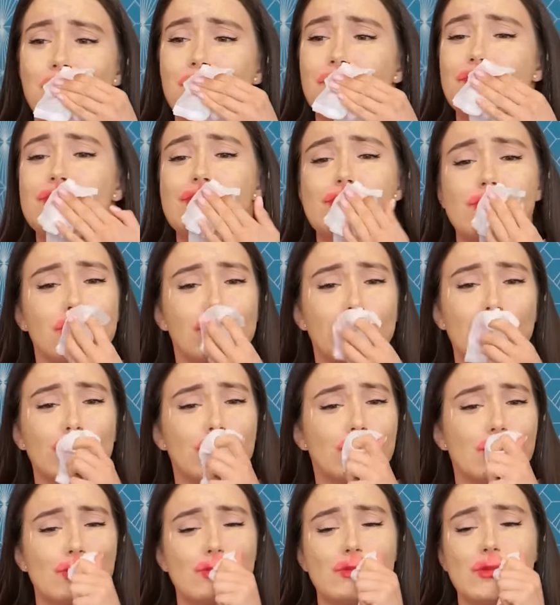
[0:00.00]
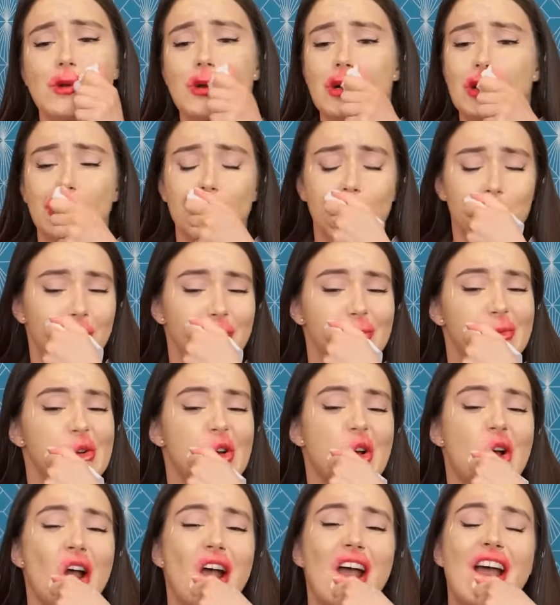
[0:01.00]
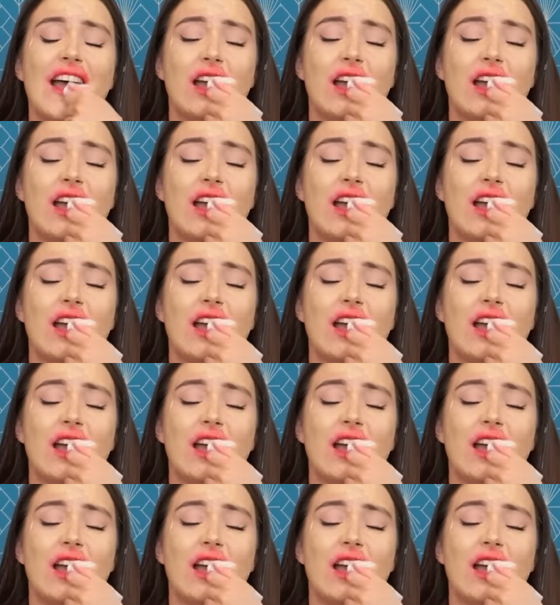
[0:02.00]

Ugh, such a mess.